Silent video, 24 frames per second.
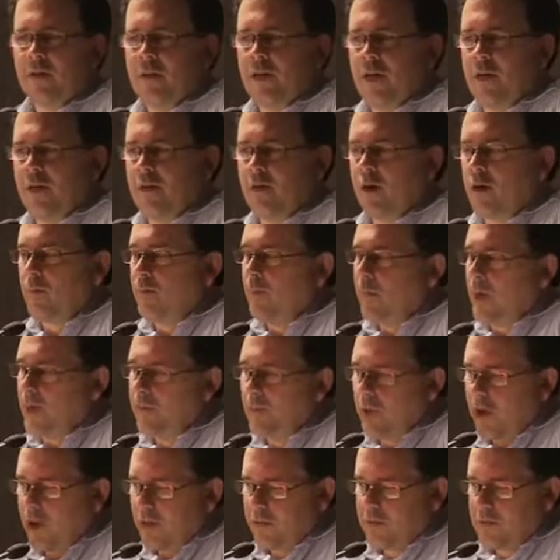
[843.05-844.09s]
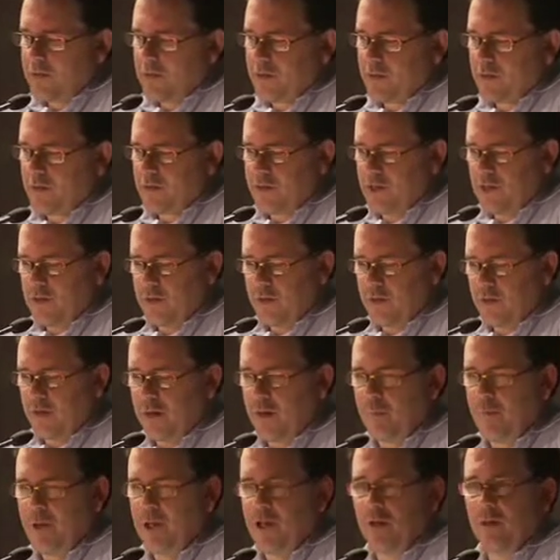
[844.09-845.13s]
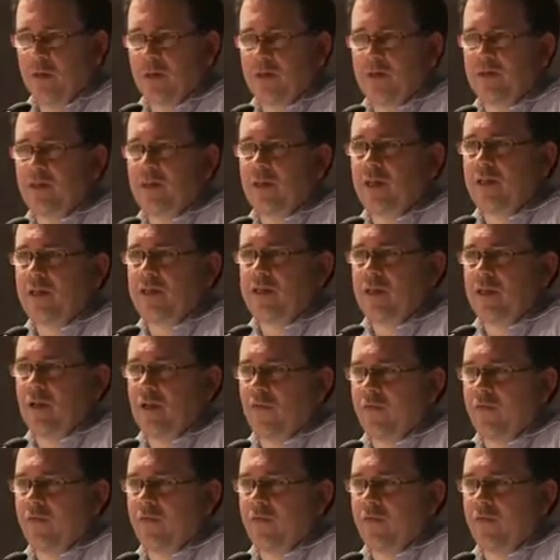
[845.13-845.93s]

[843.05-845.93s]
And my boss, who's the CEO of the company, always says,